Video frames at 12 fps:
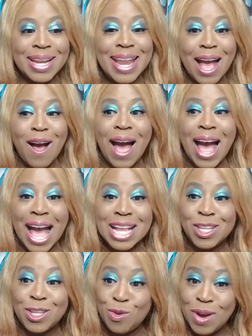Now, I
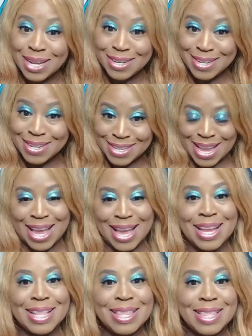do
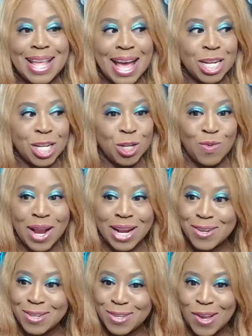understand that
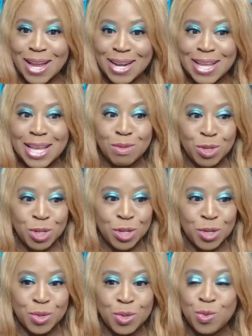director John M.
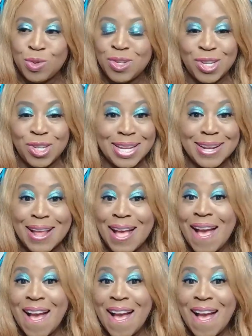Chu, who did